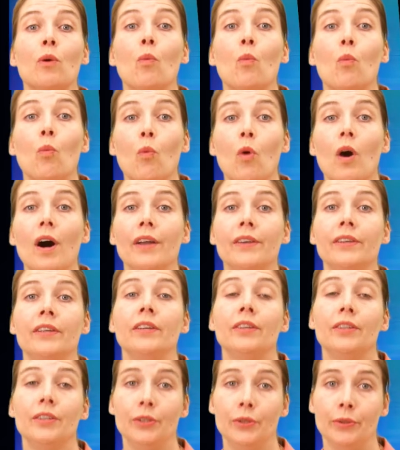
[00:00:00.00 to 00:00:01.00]
1
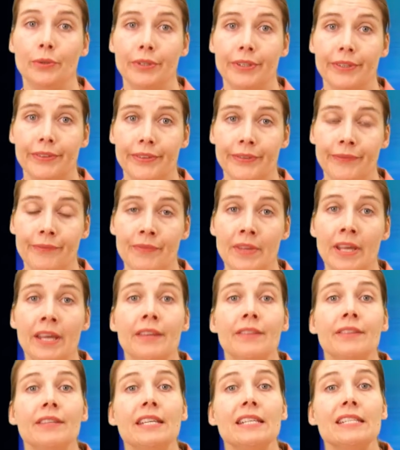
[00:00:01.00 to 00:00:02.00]
unit.
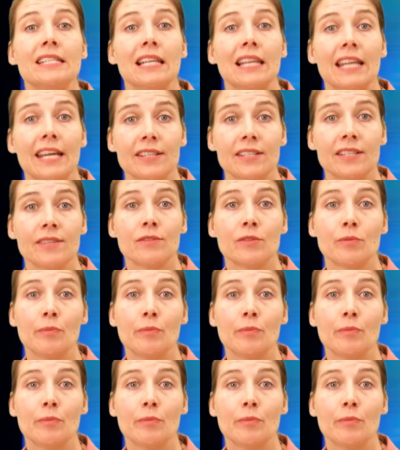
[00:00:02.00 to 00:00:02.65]
These electives